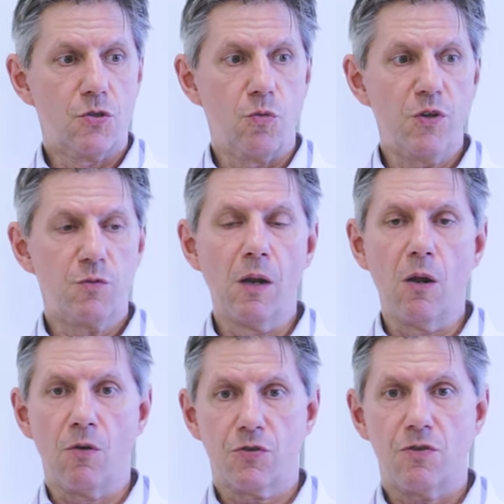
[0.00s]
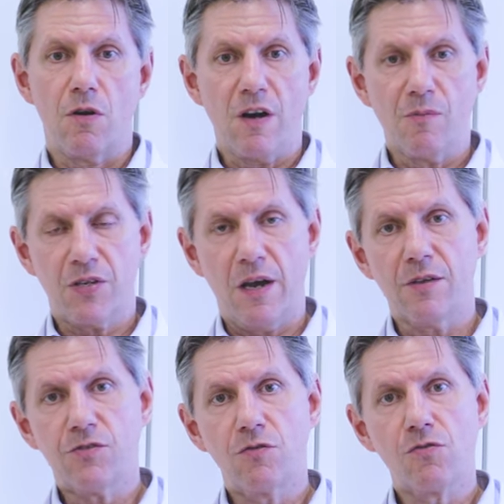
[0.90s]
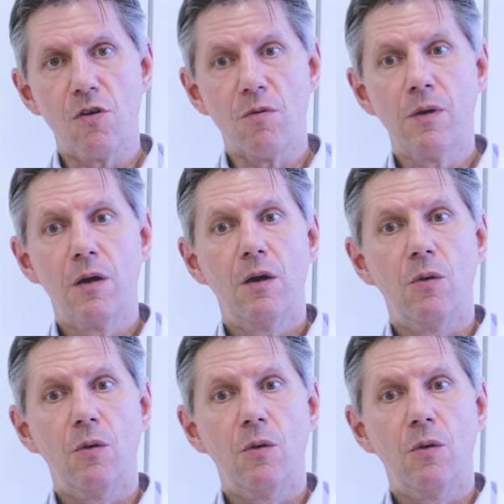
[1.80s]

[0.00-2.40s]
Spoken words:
to which belongs Ramsey-Hunt syndrome,